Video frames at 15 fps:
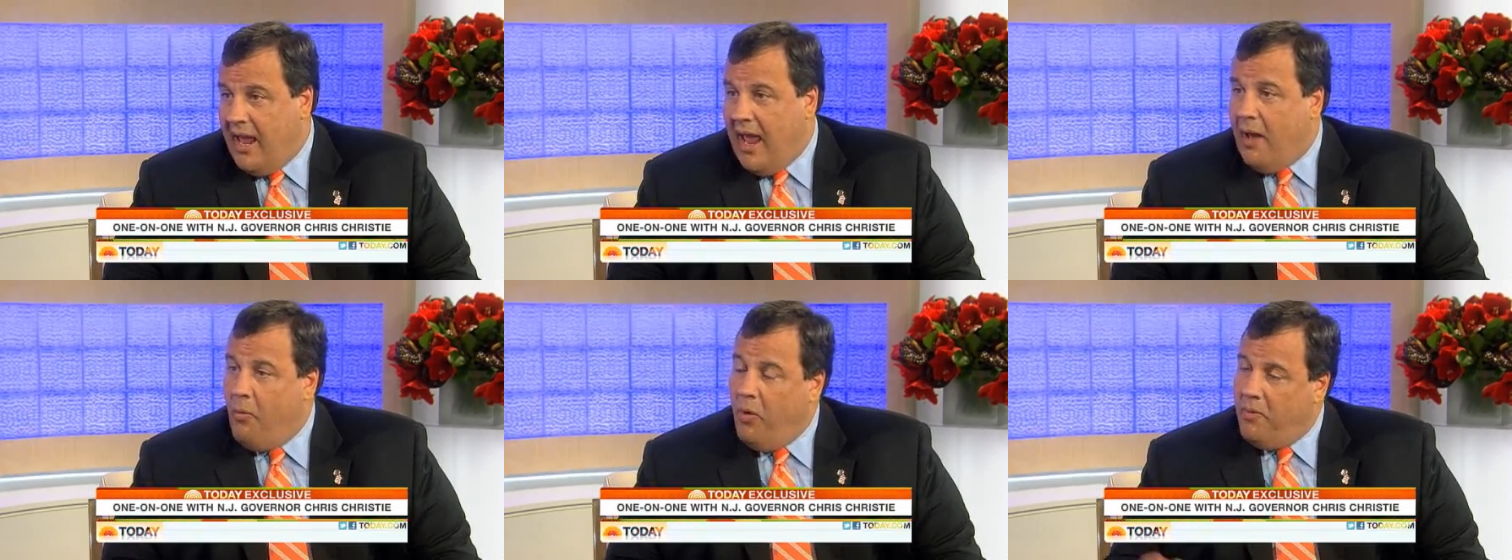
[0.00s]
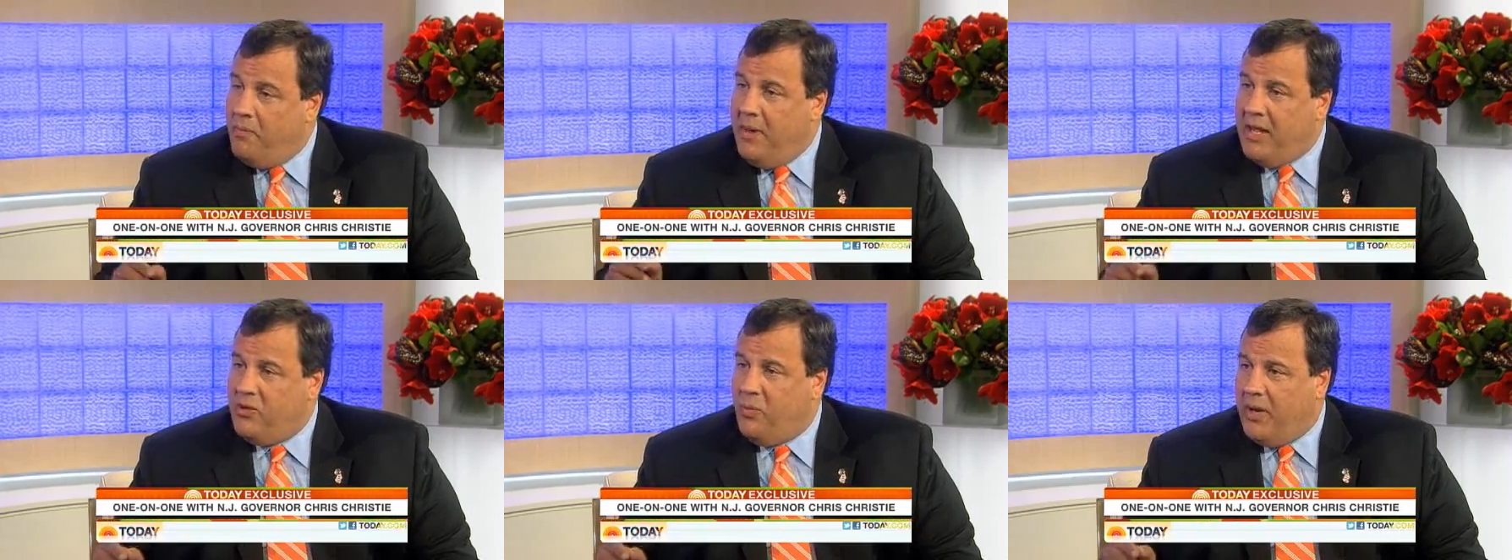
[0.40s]
And what
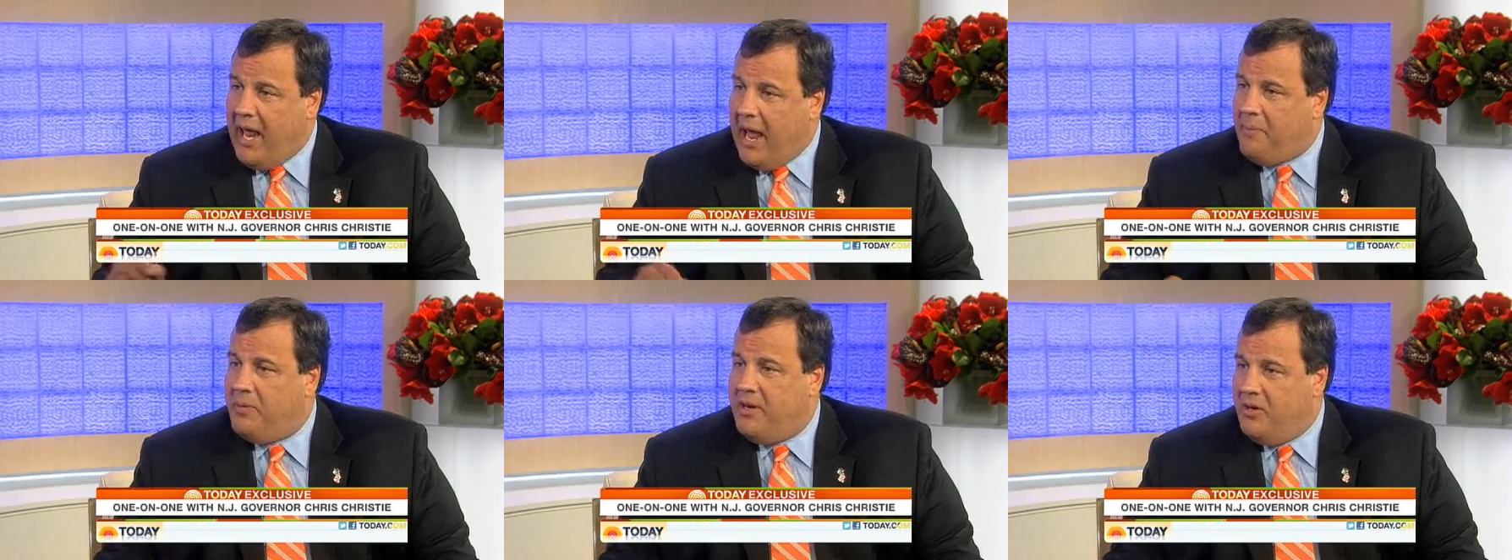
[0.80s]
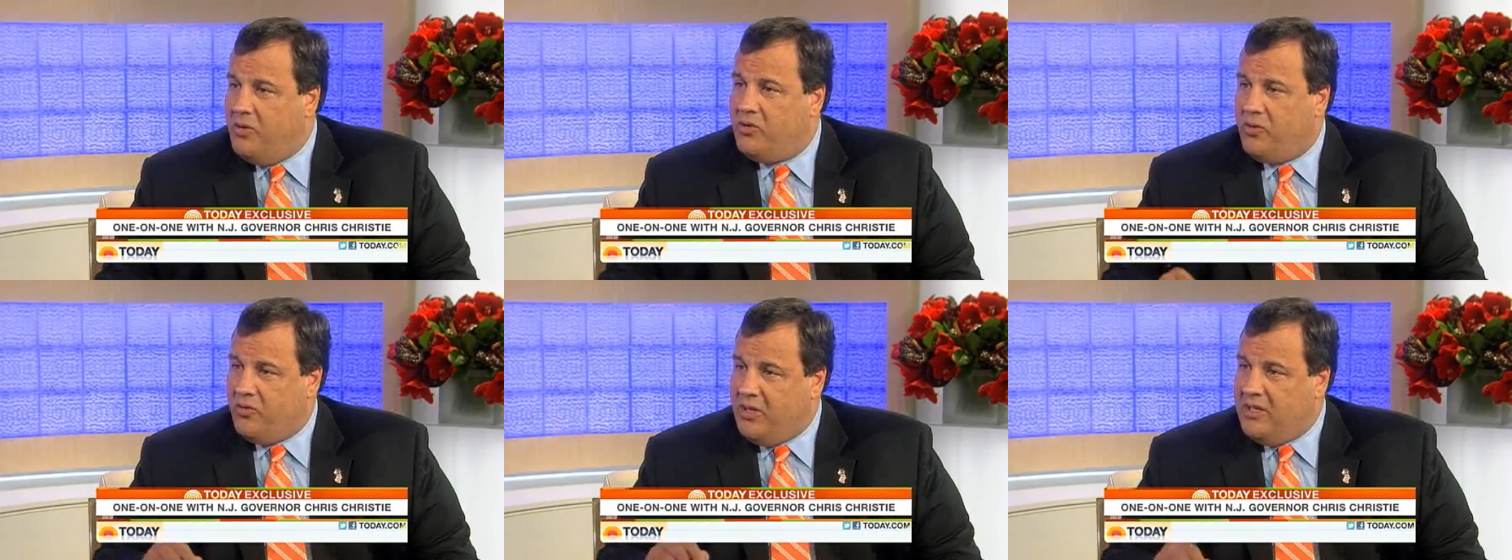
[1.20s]
makes what happened in
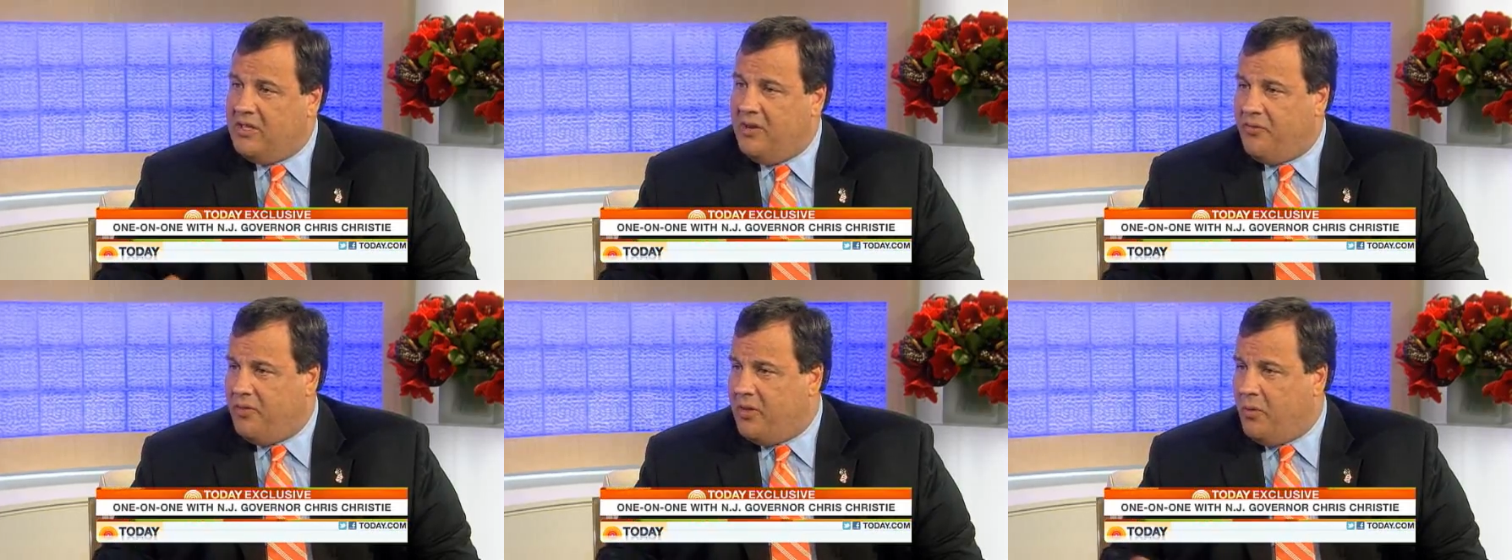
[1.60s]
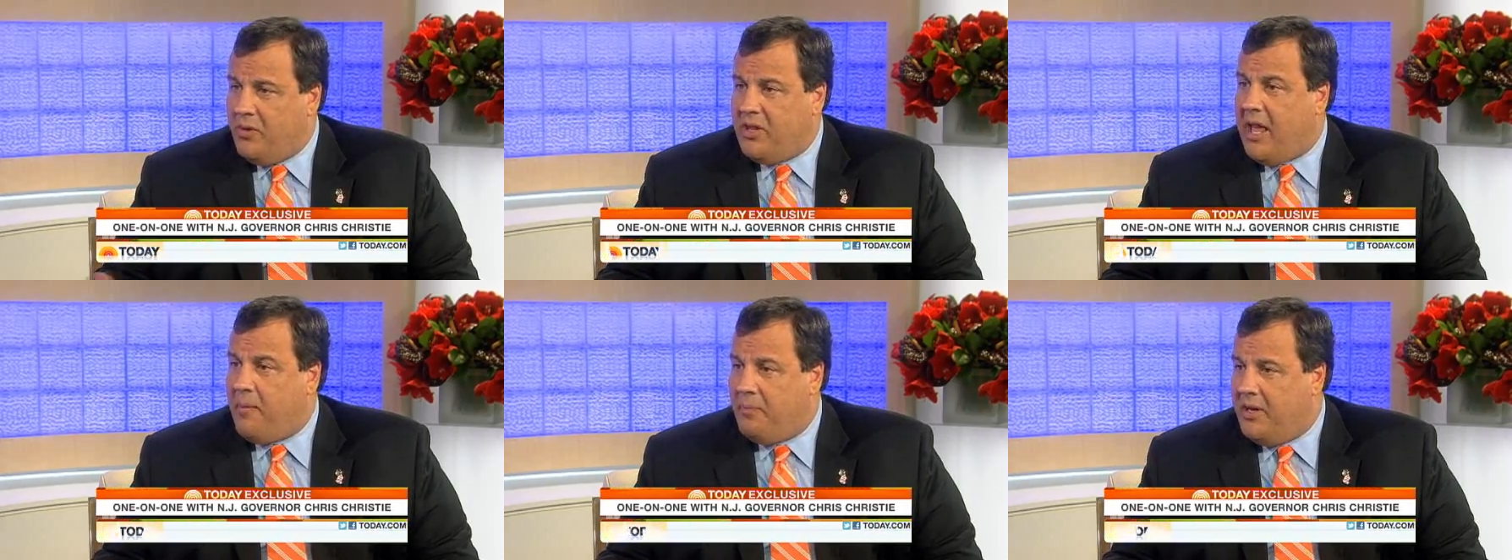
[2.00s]
New Jersey different than
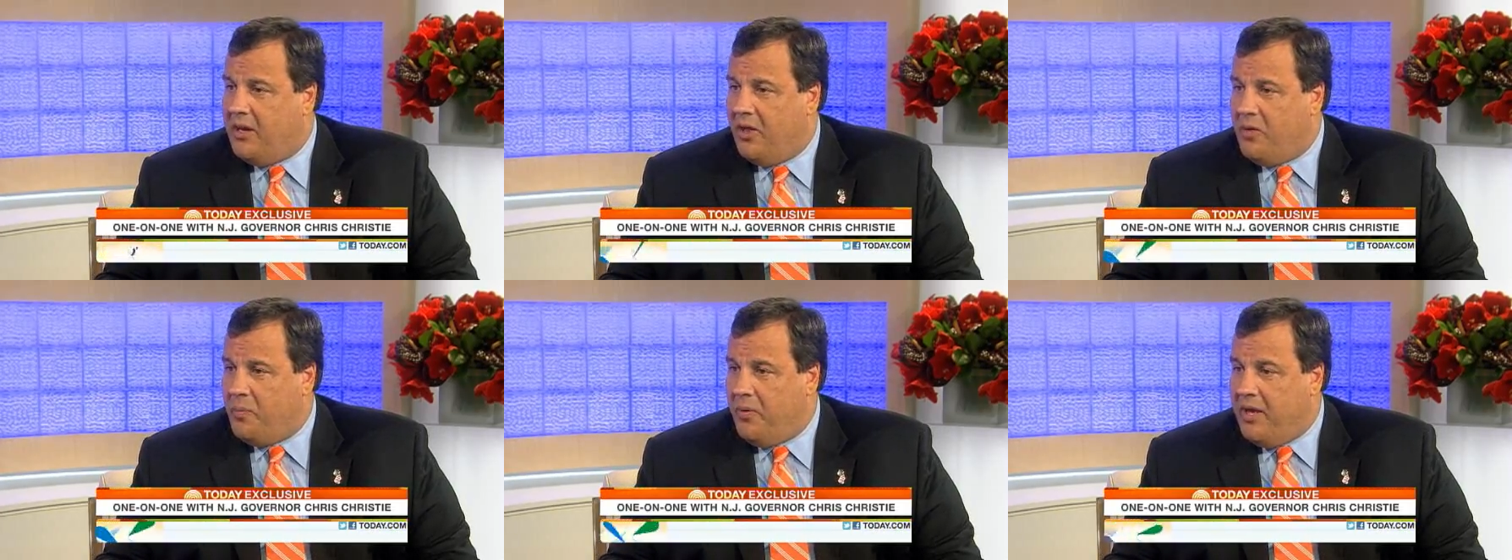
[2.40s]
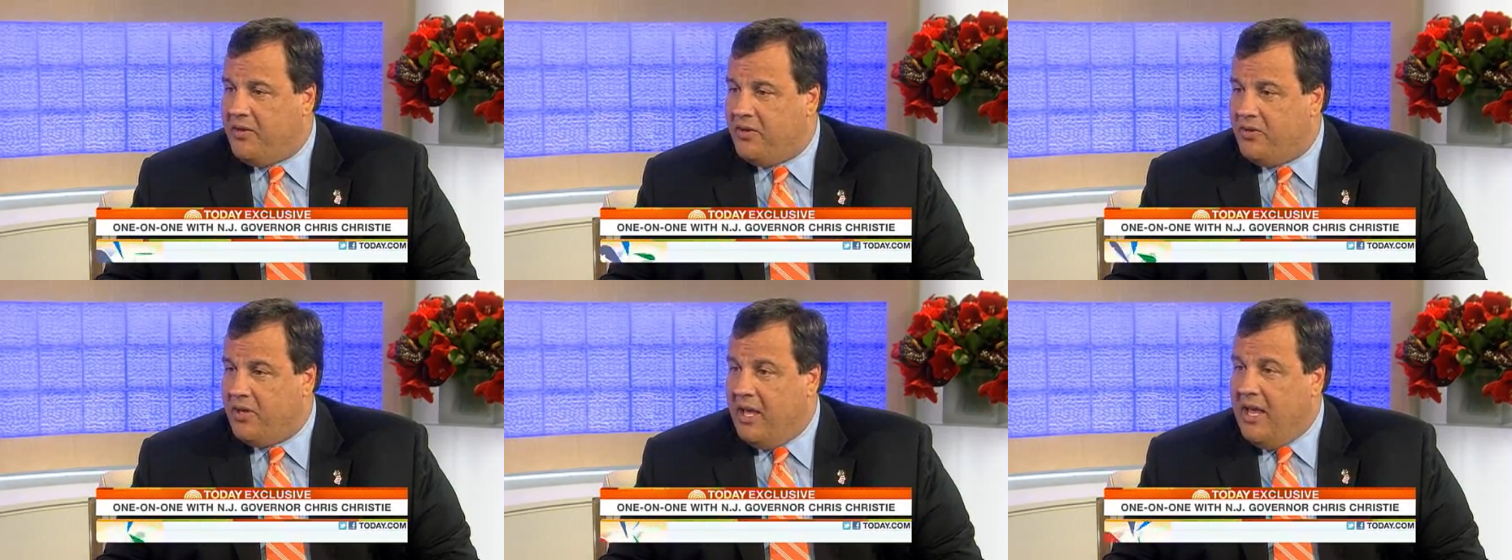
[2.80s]
what's happened in other
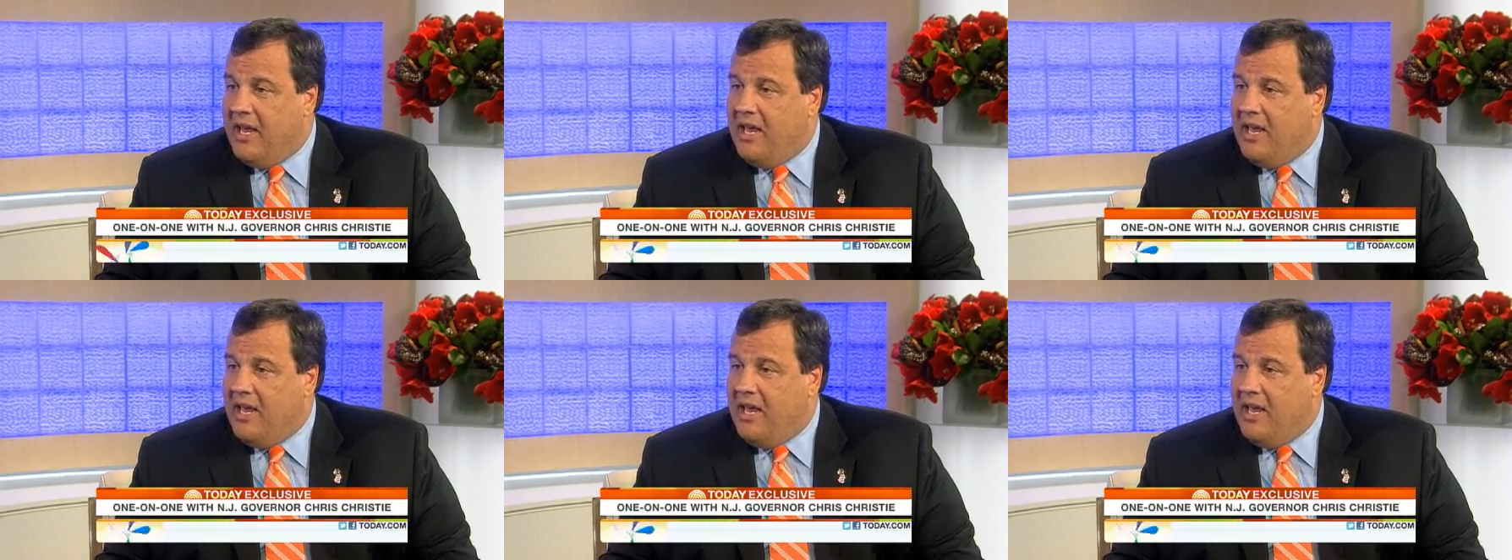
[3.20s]
places